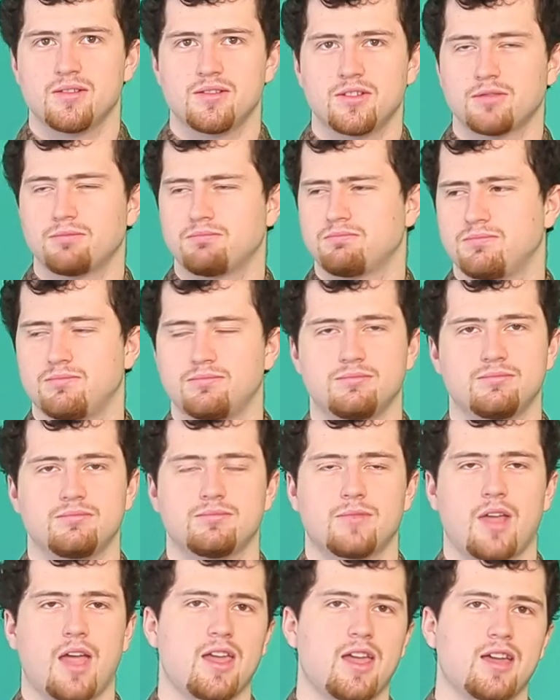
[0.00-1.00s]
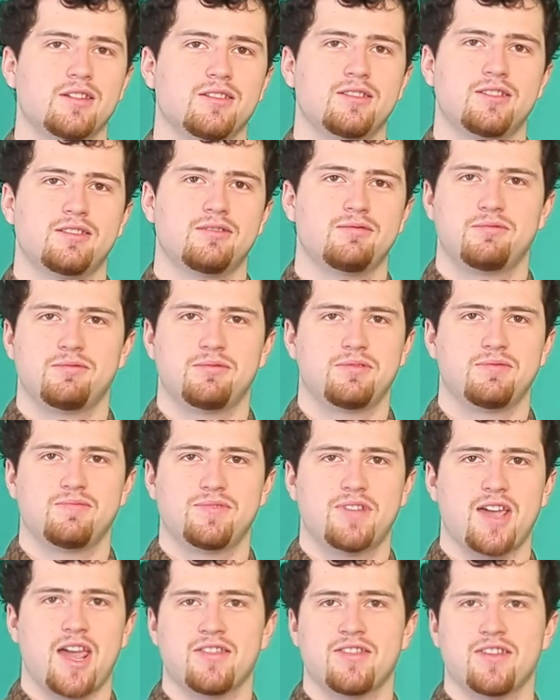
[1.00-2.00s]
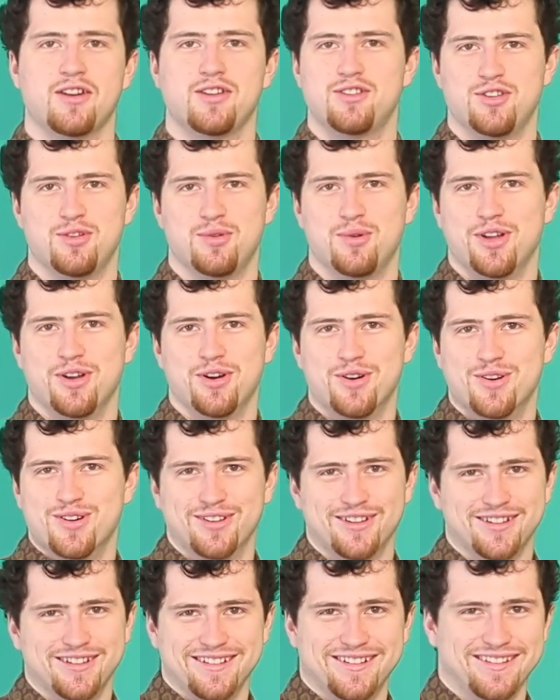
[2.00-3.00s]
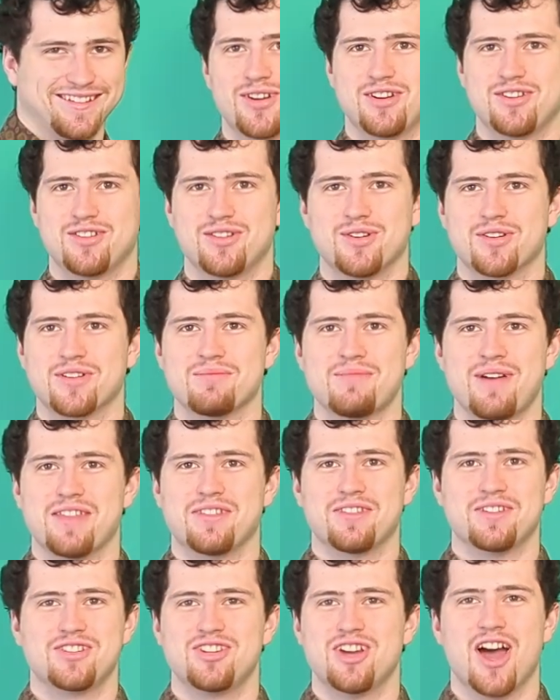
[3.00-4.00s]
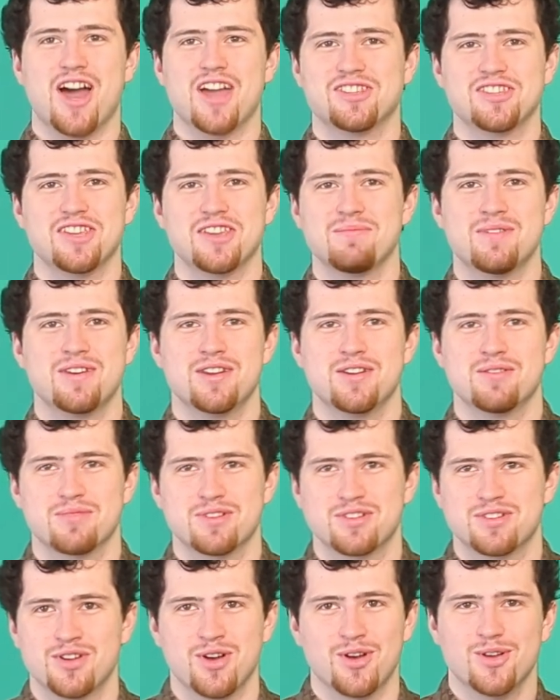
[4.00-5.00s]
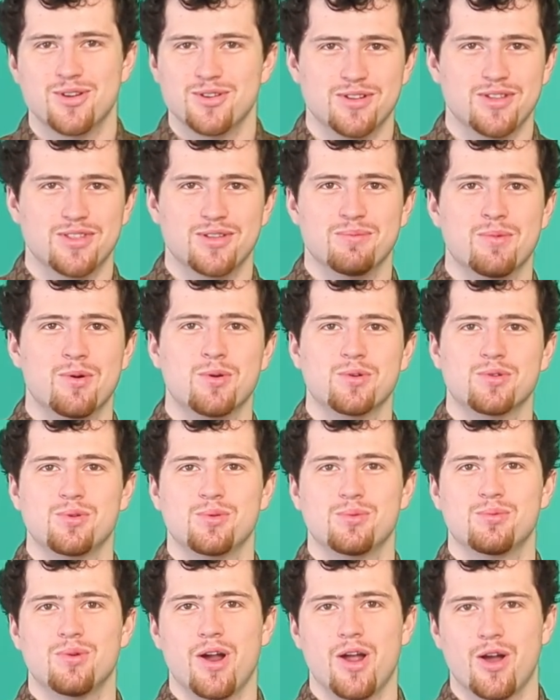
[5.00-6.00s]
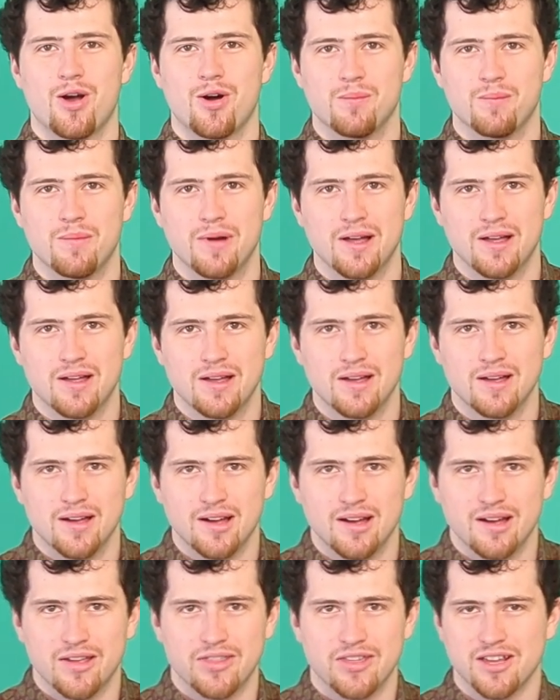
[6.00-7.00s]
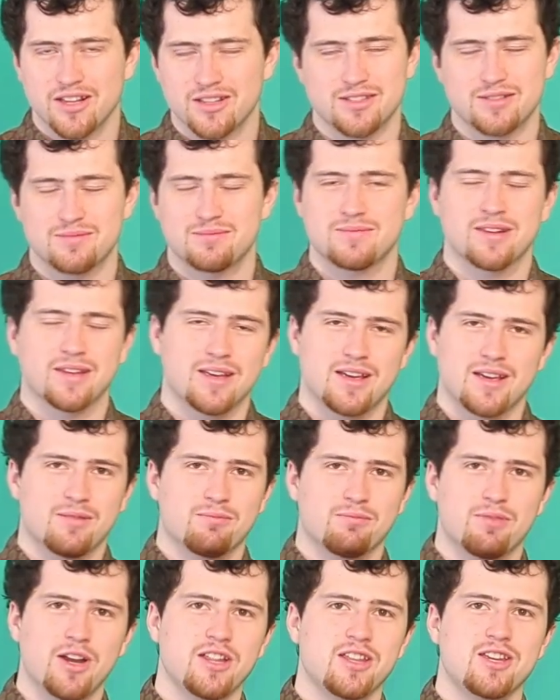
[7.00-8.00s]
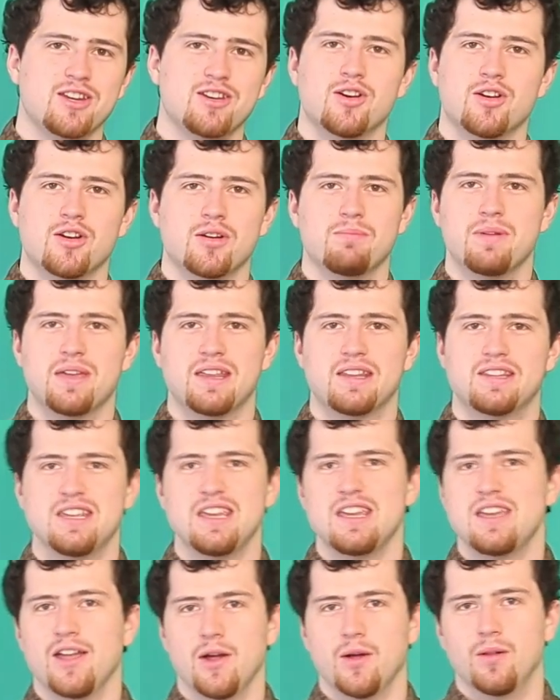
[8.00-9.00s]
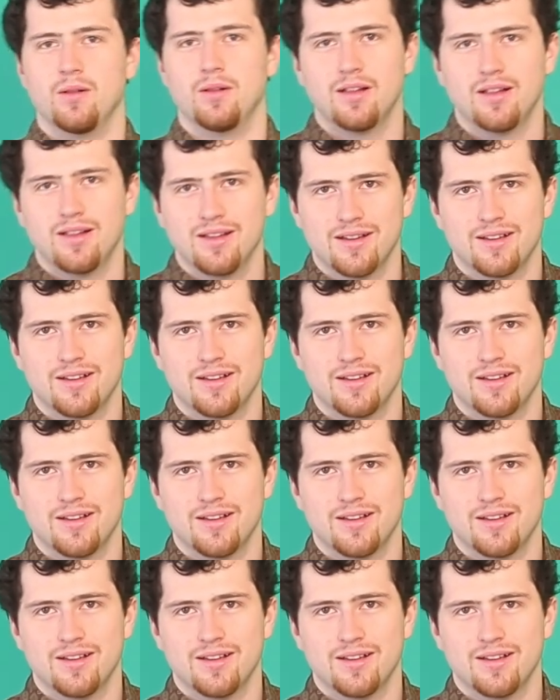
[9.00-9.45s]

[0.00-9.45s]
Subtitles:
So, I guess, take that as you will. I'm not going to talk about the giants' imminent return to the mortal realm. I think it's really not a big deal. The